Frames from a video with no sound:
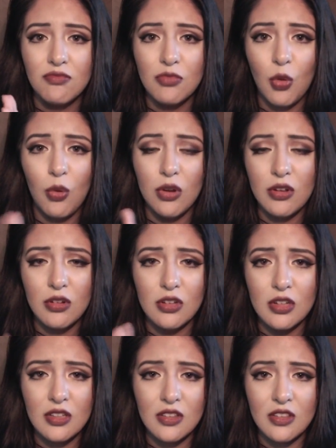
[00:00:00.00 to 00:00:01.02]
oil
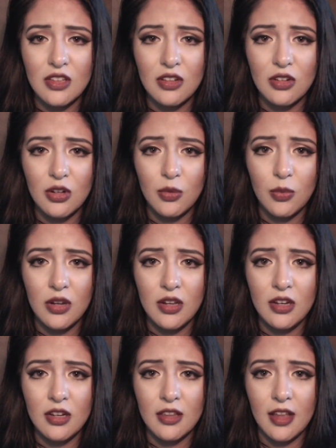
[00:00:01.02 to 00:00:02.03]
concealer
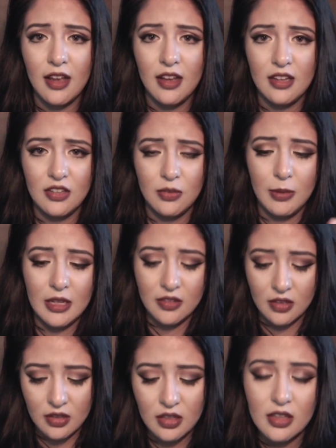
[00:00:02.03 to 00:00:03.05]
one that is
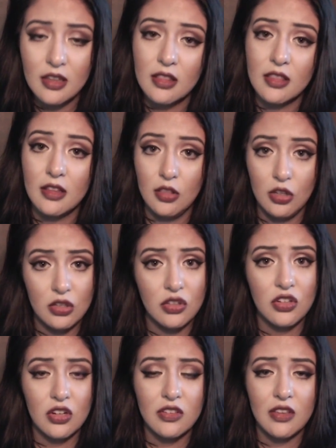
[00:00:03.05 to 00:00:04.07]
basically looks
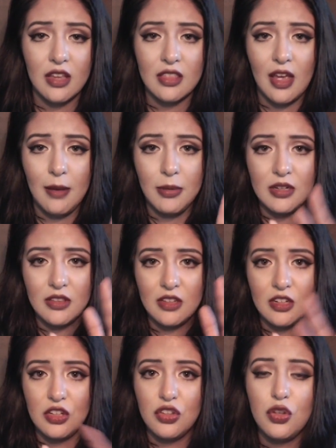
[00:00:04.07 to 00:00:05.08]
just like that, but it's
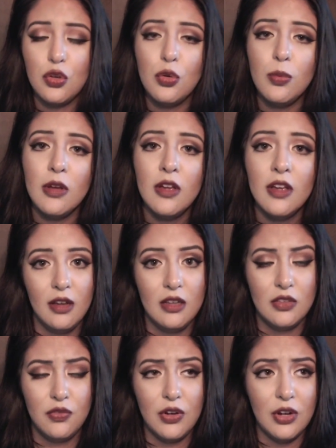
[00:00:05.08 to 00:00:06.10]
in a tube.
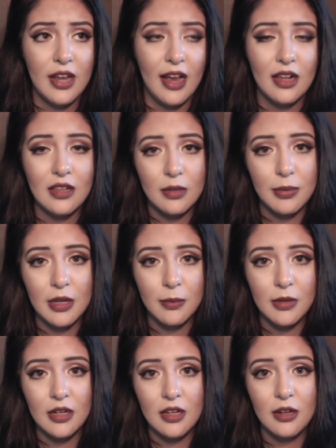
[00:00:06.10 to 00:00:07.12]
It's very highly
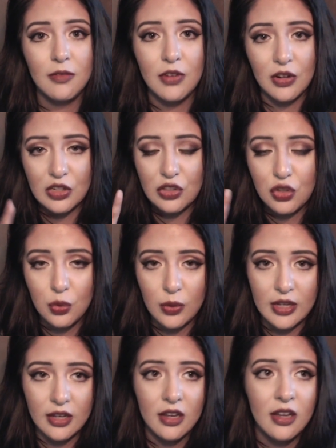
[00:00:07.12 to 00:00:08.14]
pigmented, very
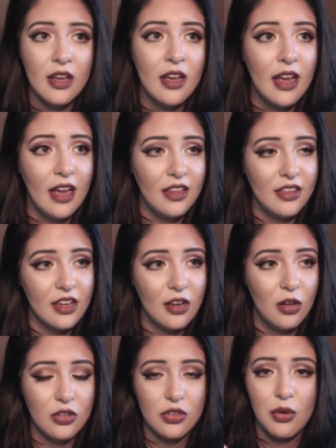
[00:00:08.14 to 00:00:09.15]
dewy, and they
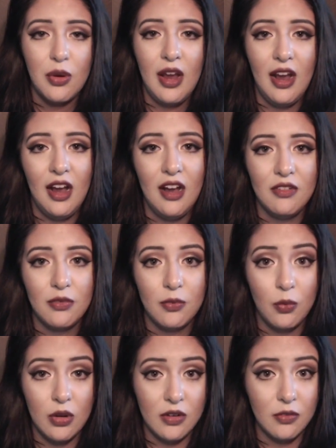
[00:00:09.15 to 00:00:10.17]
also have
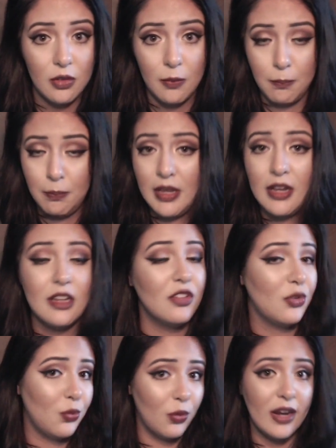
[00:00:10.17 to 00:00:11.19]
one of the
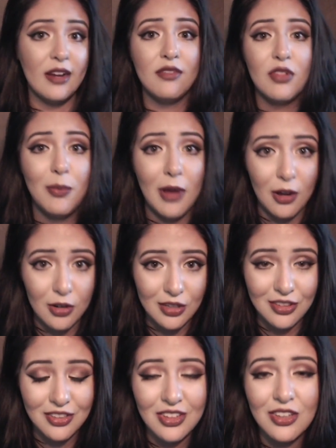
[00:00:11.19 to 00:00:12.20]
biggest raved about
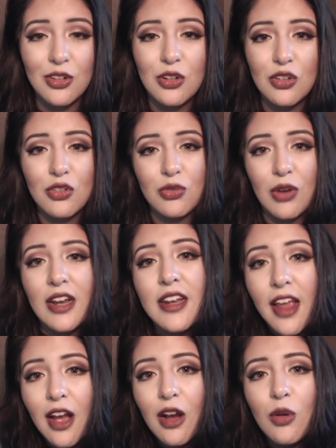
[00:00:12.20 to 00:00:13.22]
concealers right
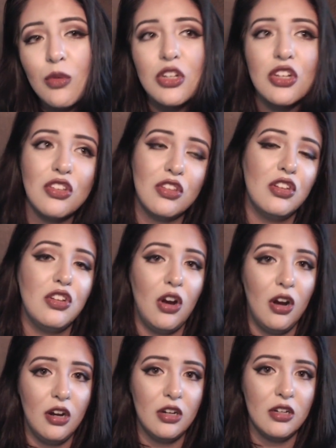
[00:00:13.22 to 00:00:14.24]
now, which is the
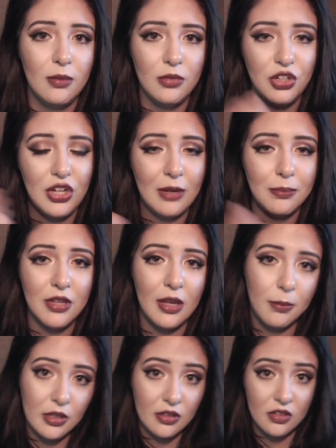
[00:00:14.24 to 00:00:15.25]
Tarte Shape
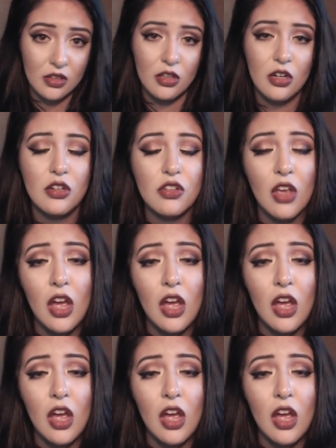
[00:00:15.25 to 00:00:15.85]
Tape concealers.